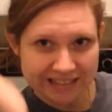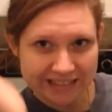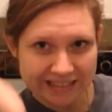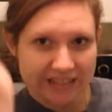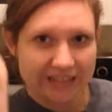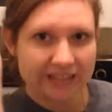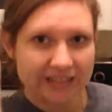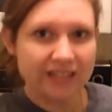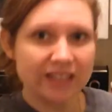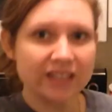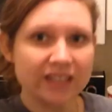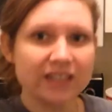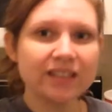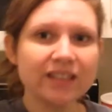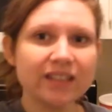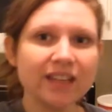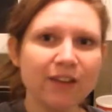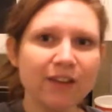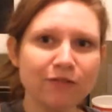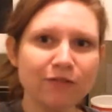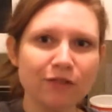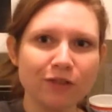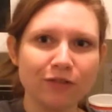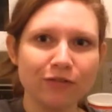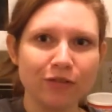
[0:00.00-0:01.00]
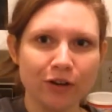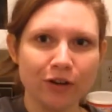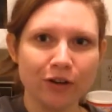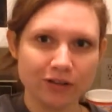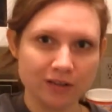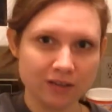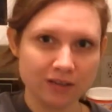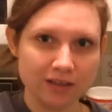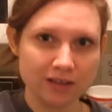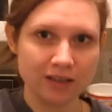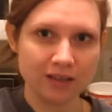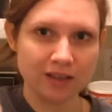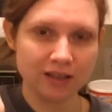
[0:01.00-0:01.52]
Safety
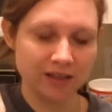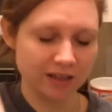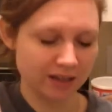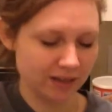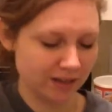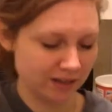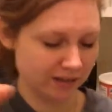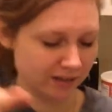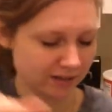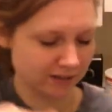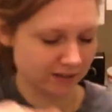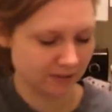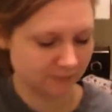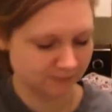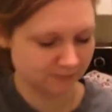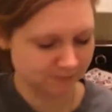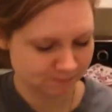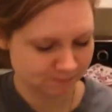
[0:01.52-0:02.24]
first, kids.